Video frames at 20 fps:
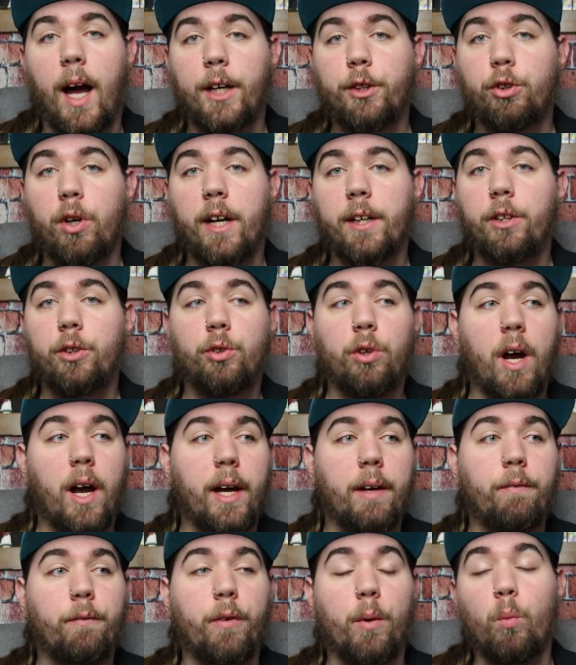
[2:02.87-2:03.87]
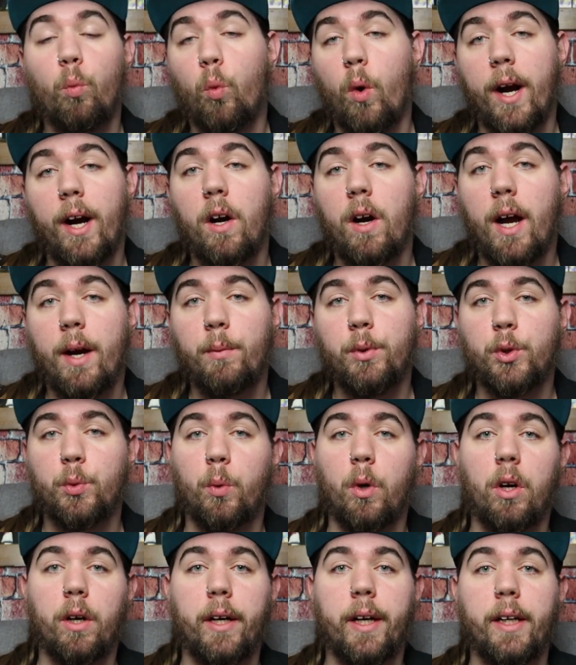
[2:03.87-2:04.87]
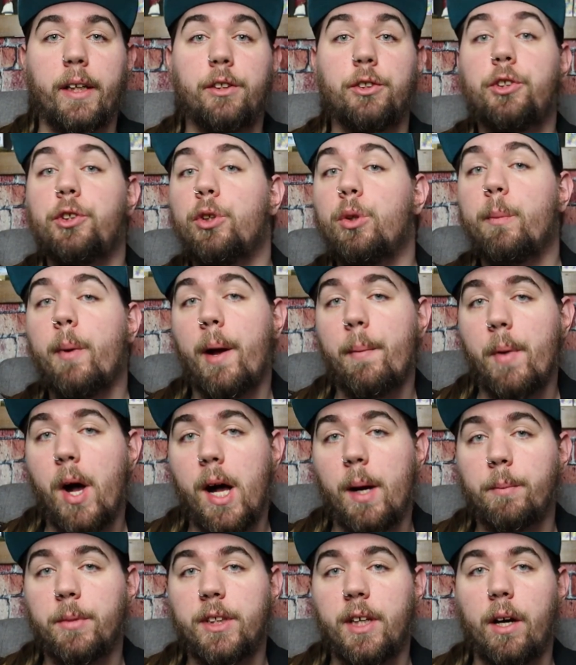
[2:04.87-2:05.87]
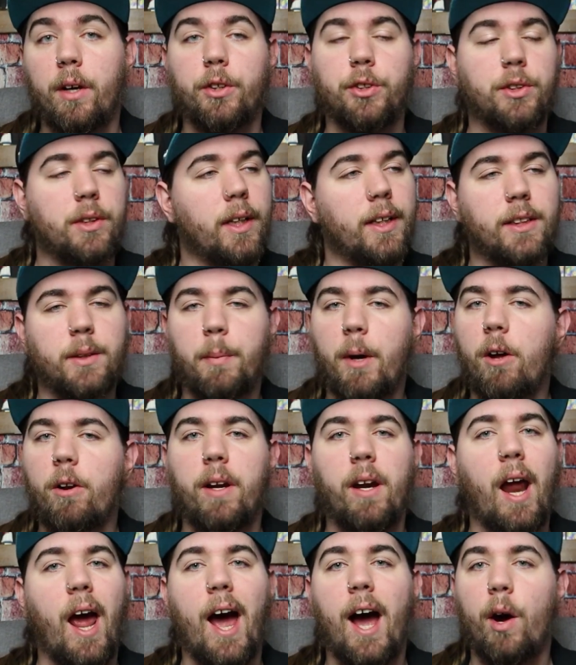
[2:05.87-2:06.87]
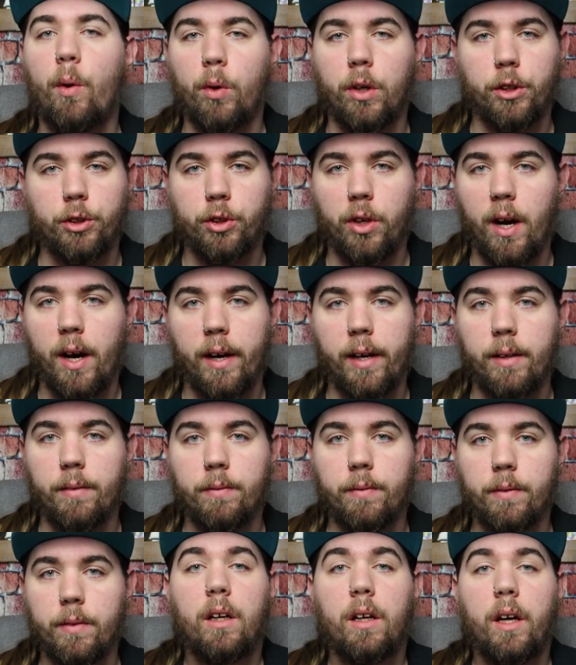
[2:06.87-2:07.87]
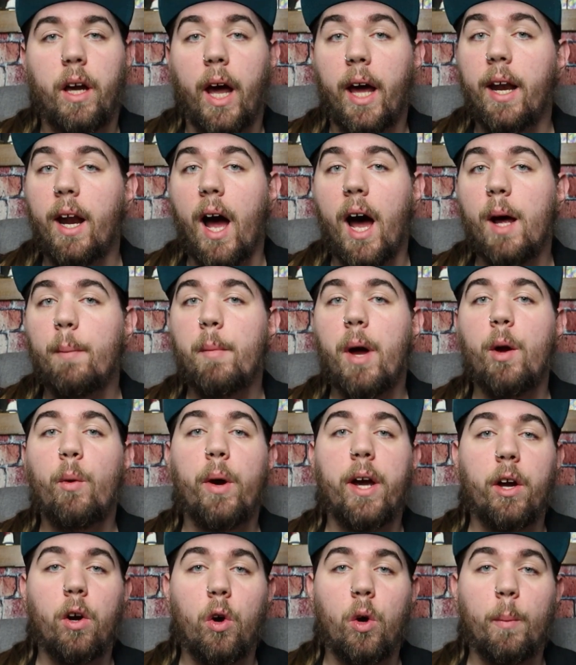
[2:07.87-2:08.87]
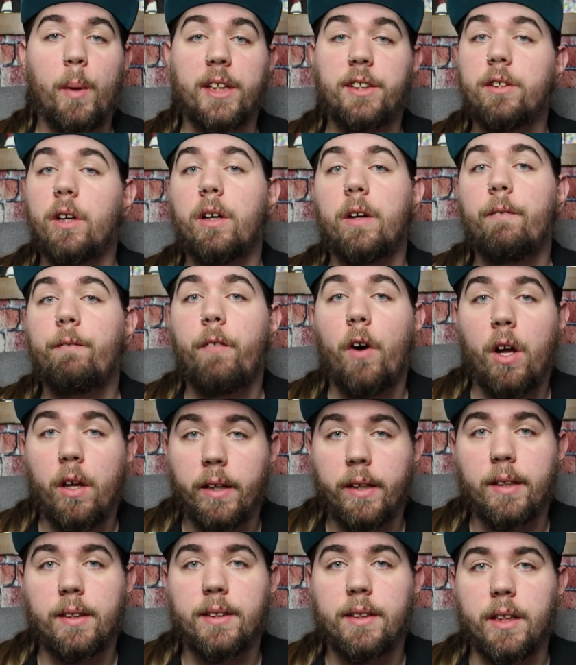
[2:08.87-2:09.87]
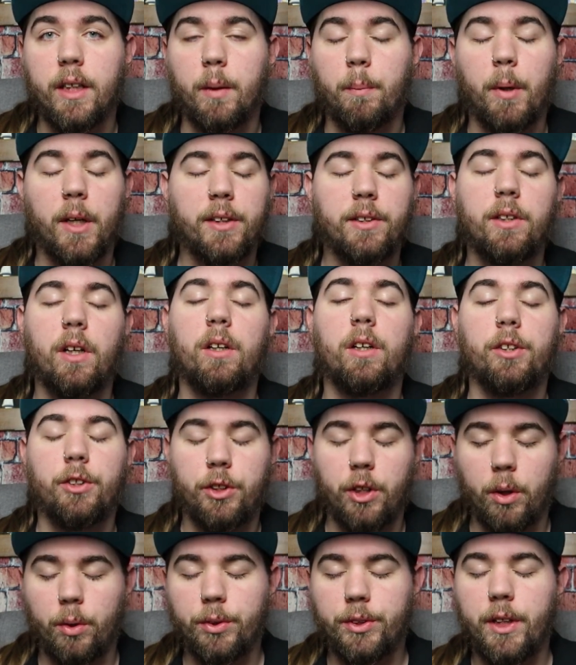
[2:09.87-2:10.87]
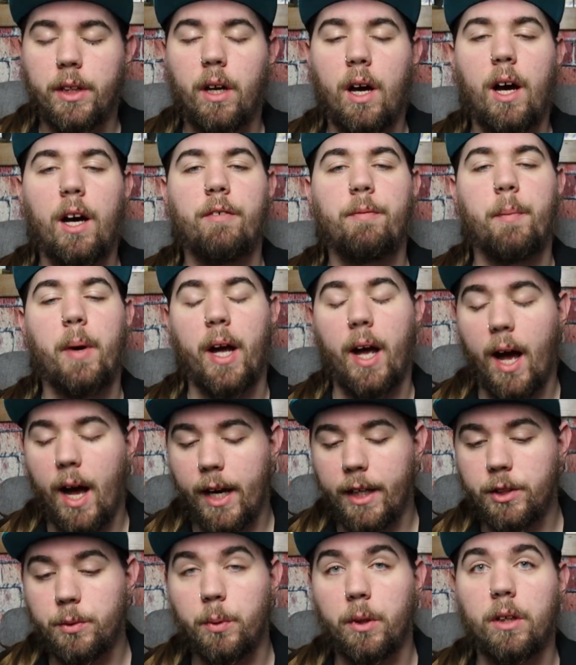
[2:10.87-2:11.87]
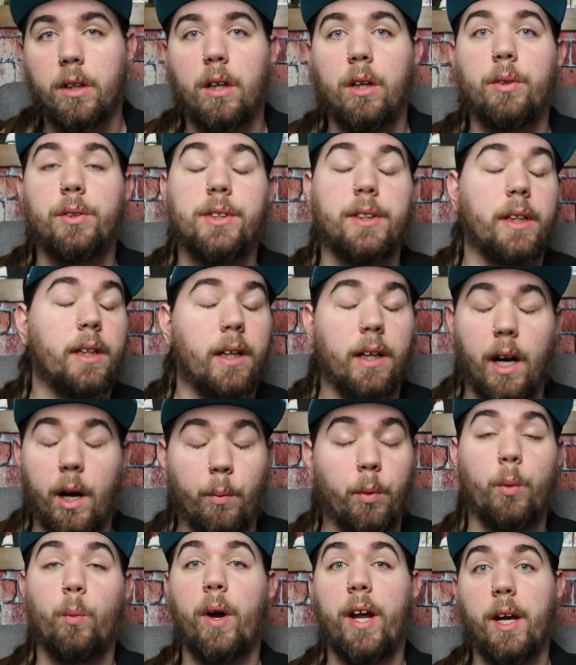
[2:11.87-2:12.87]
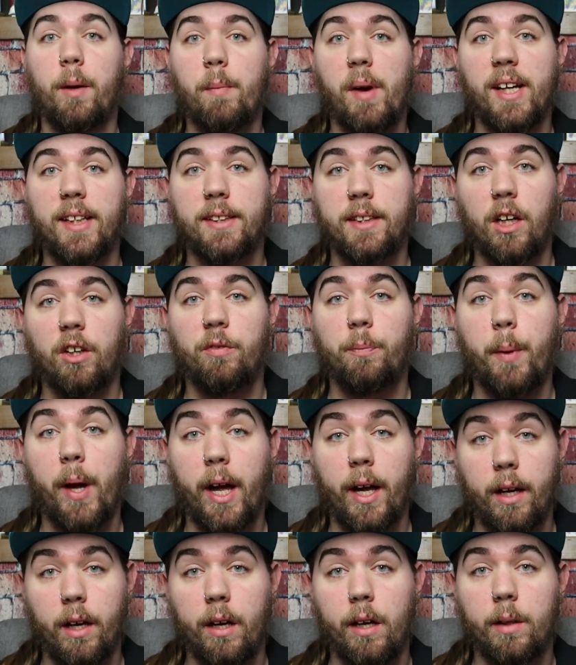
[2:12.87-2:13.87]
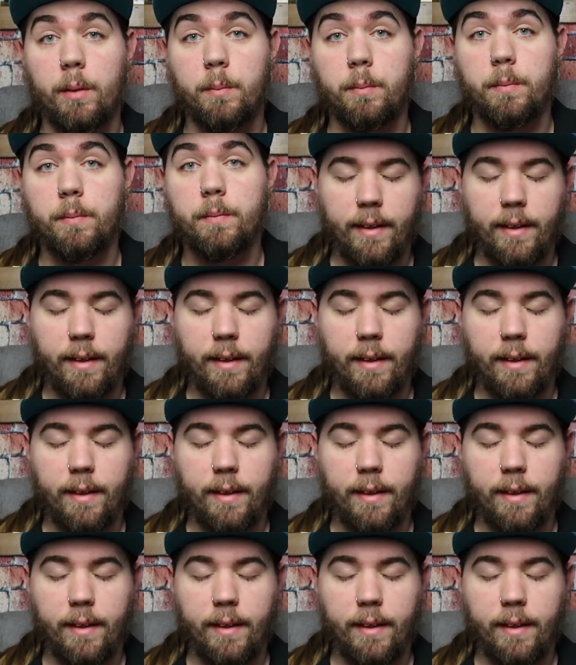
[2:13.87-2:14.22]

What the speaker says: I tried to drive from where I was working to my mom's house. It's about an hour drive. And on my way home, I started falling asleep. I started dozing off, my eyes were closing, and I would wake myself back up.